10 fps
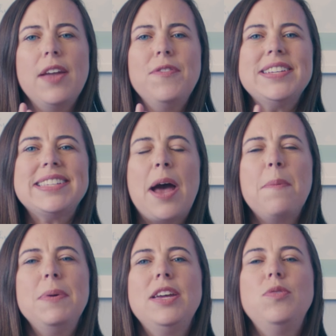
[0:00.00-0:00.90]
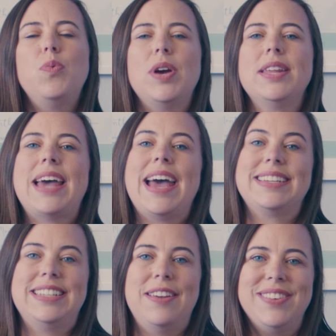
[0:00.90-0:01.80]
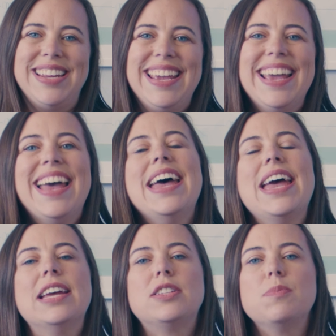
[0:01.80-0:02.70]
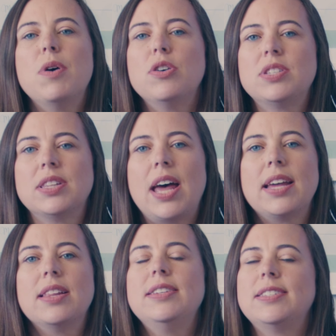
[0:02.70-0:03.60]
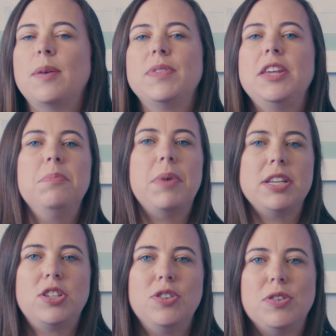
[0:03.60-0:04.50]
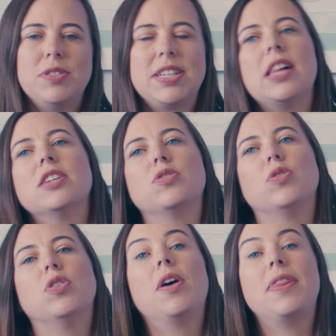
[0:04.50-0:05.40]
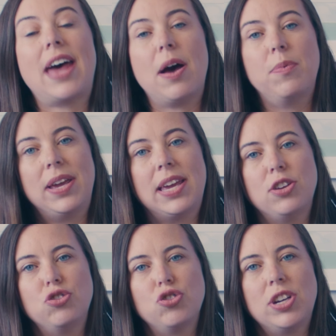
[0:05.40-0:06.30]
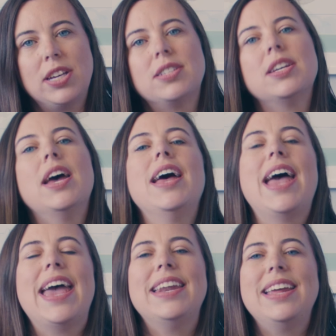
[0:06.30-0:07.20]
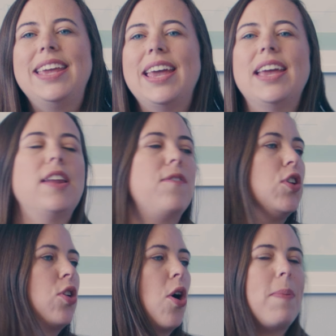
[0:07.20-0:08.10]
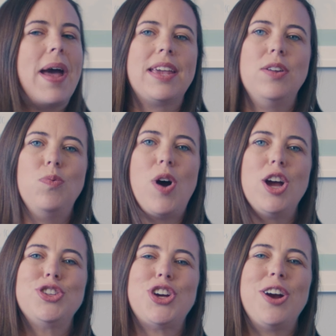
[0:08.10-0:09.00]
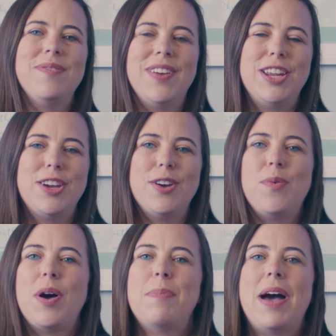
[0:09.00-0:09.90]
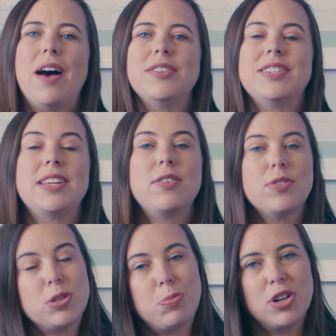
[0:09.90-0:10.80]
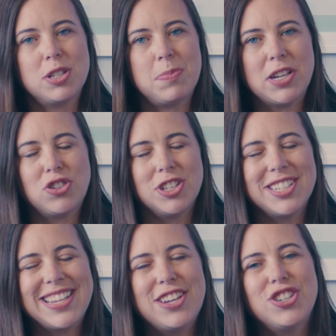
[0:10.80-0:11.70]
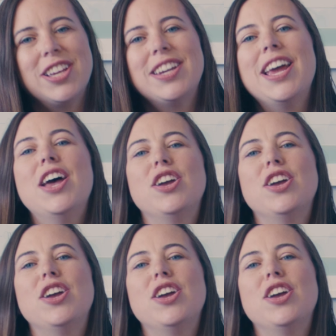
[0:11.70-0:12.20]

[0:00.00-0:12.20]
If it's happening with activity, it's most likely something musculoskeletal that we can treat. And again, if you go back and watch our video about single sport specialization,